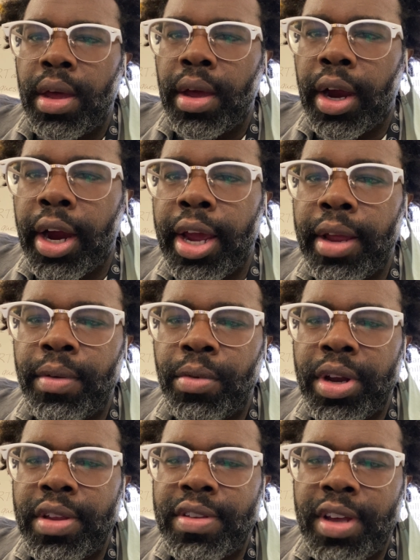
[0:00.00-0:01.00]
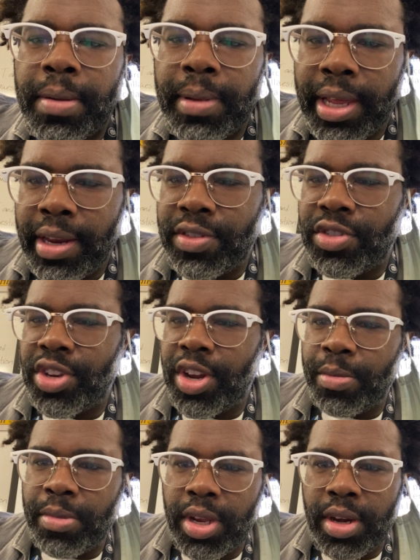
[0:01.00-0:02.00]
All right, what is up, ladies and
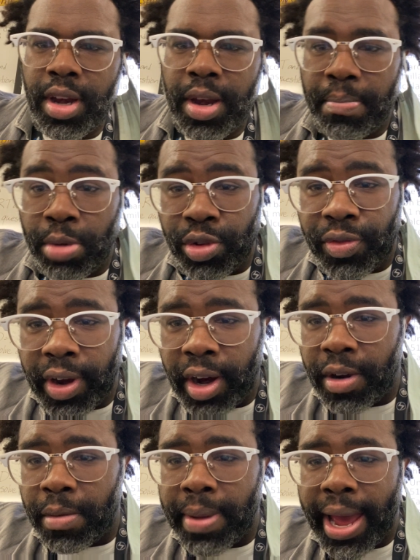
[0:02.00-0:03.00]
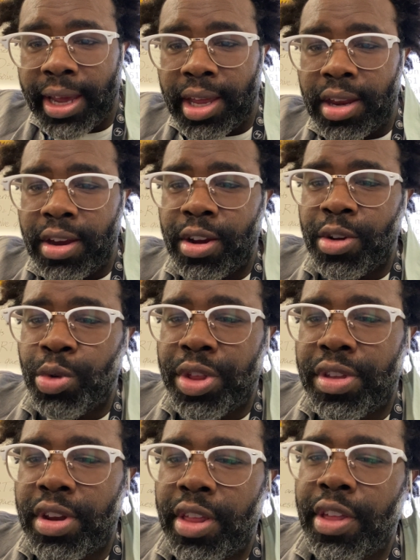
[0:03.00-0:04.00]
gentlemen? Blue Pharaoh back in here
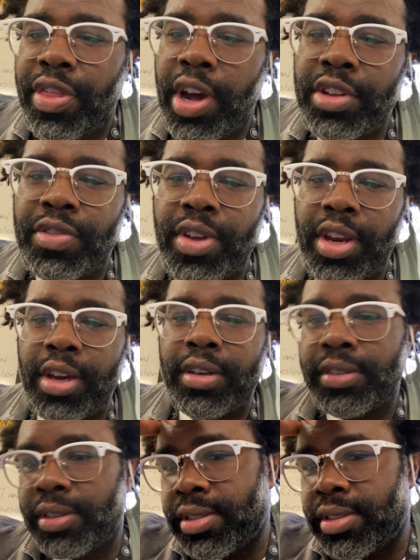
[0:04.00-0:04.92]
with another thoughts video.